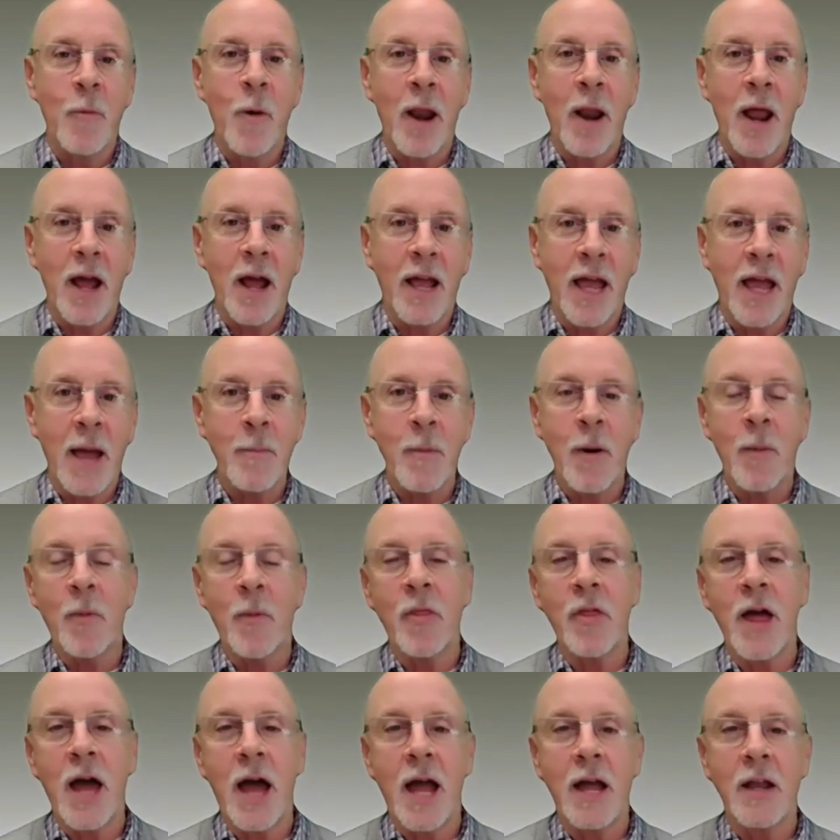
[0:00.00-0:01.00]
And when I
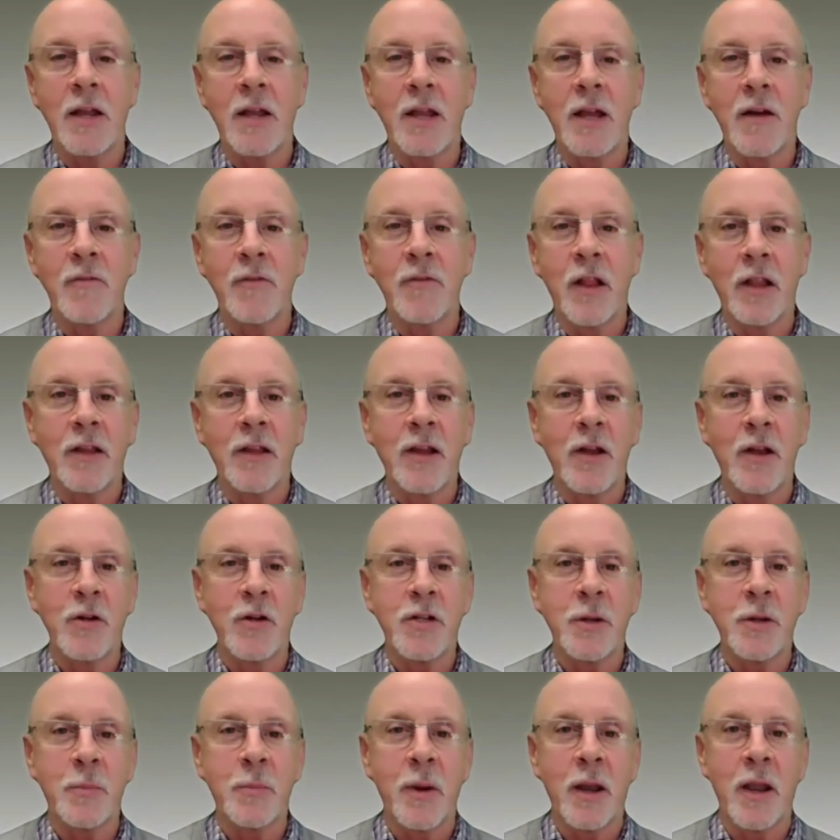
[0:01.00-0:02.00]
came up with the idea of the
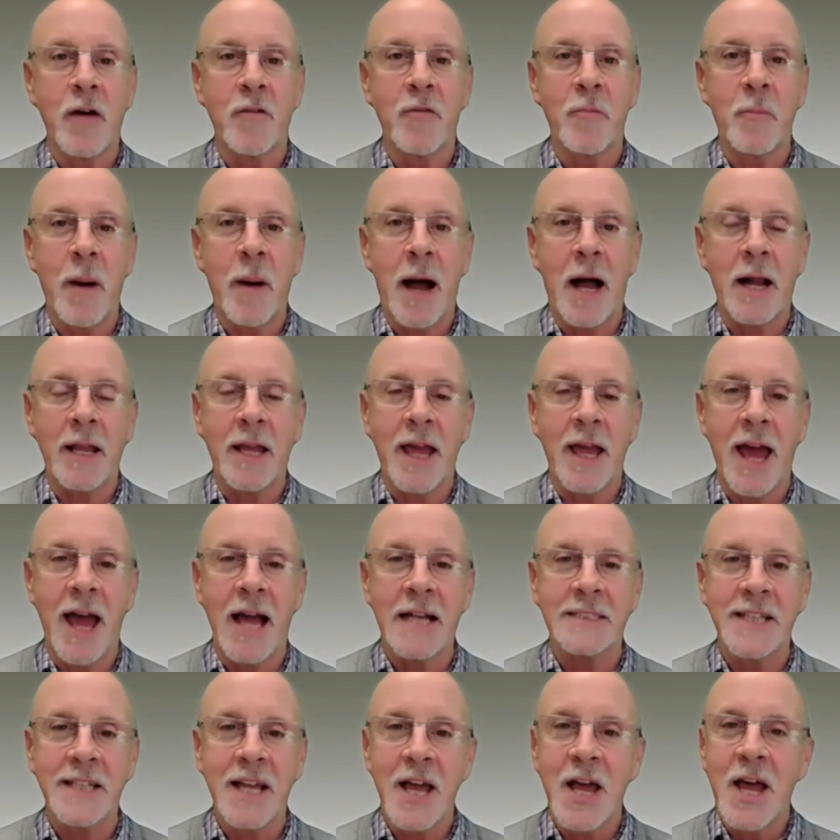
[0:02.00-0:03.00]
Leadership and Love
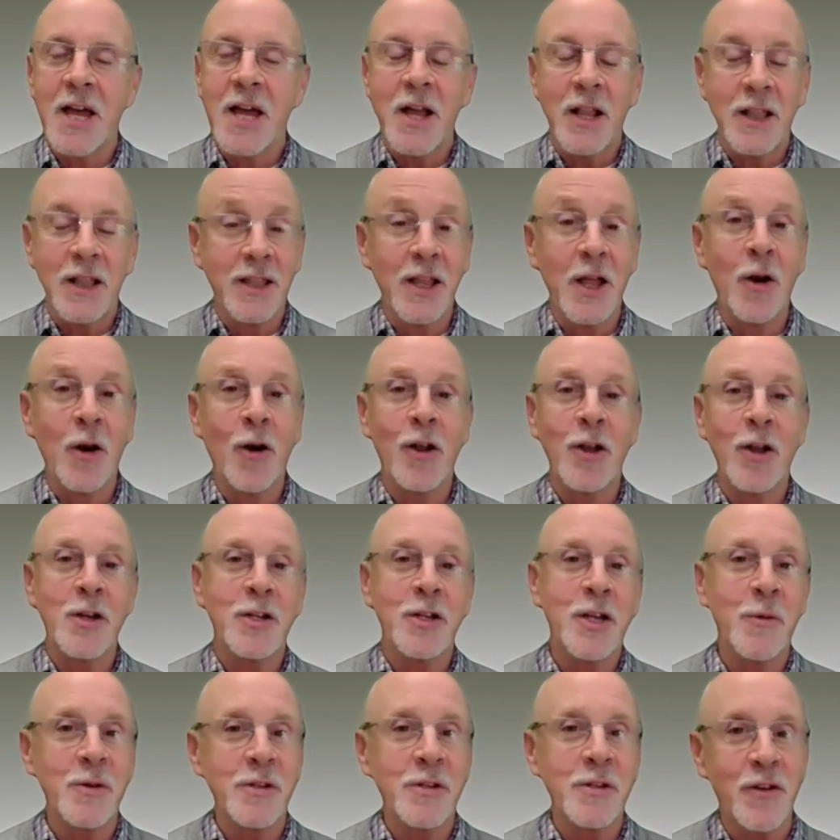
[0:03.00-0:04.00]
podcast,
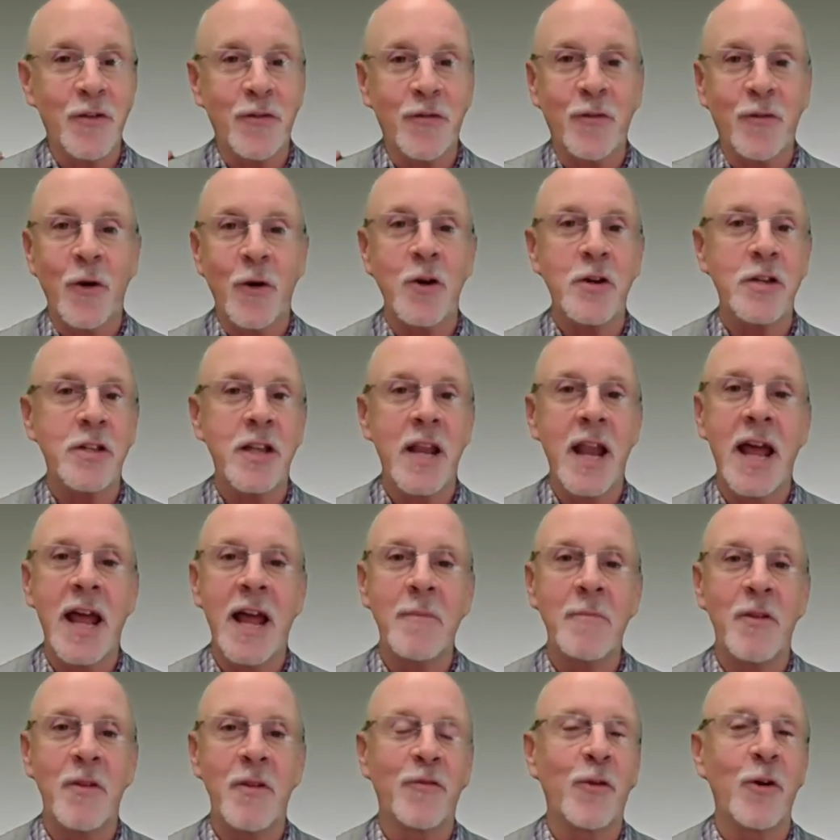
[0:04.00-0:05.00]
literally she was the
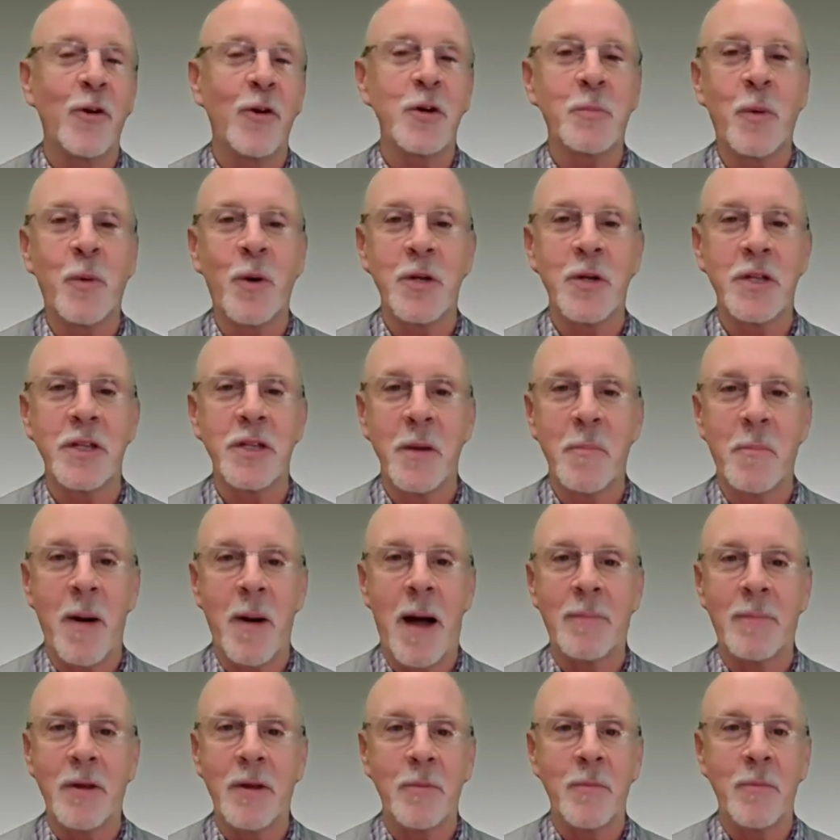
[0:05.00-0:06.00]
first name, the first
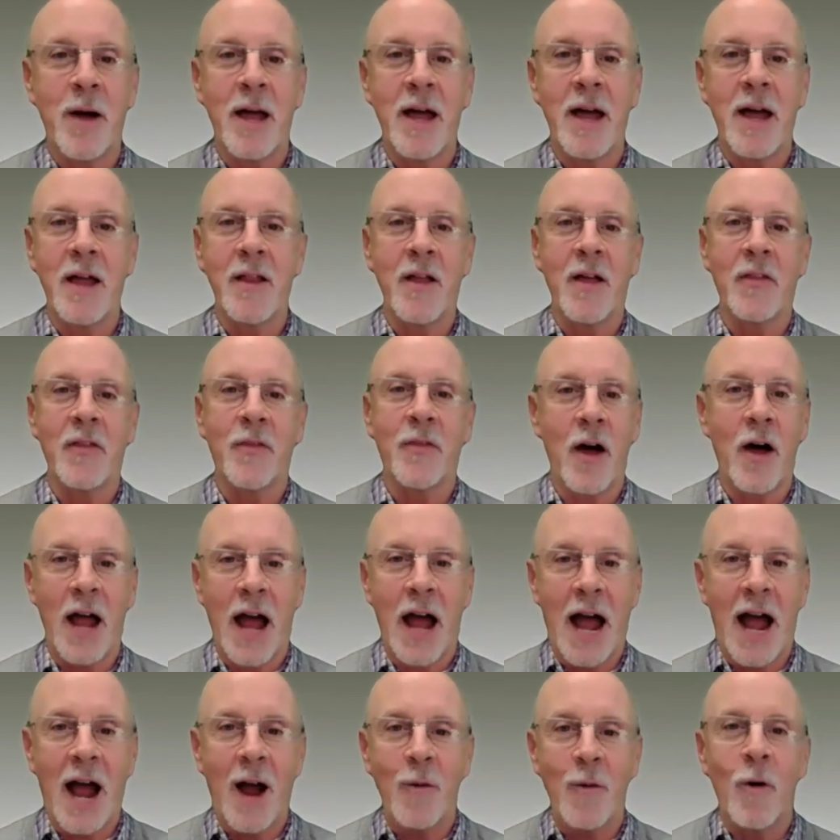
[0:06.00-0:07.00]
person that popped in my head. I
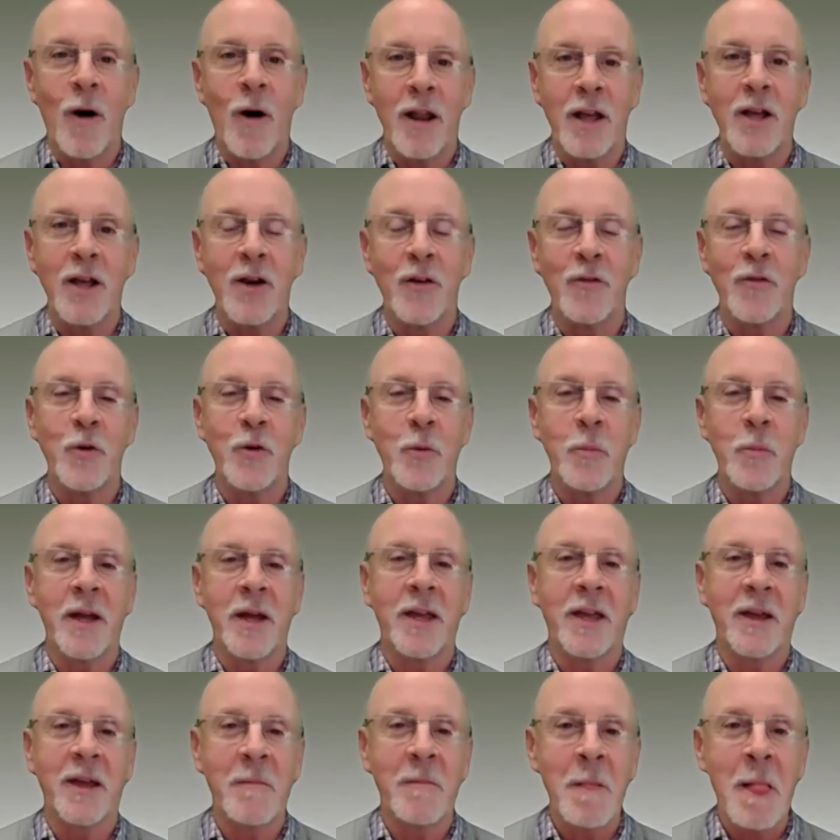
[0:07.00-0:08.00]
thought, I want to
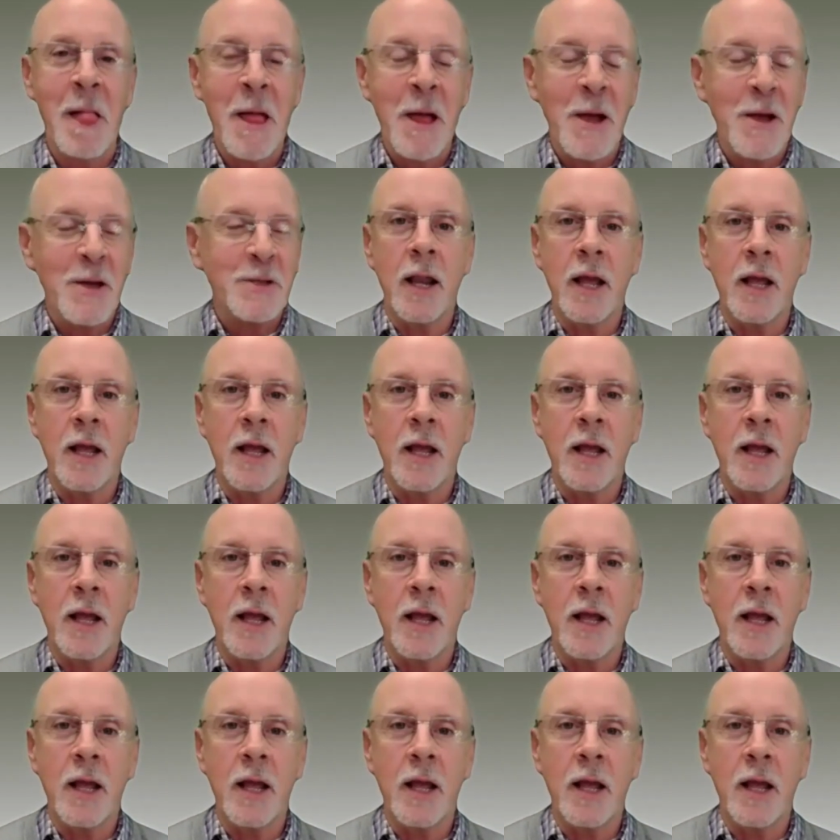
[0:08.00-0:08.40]
interview Micki.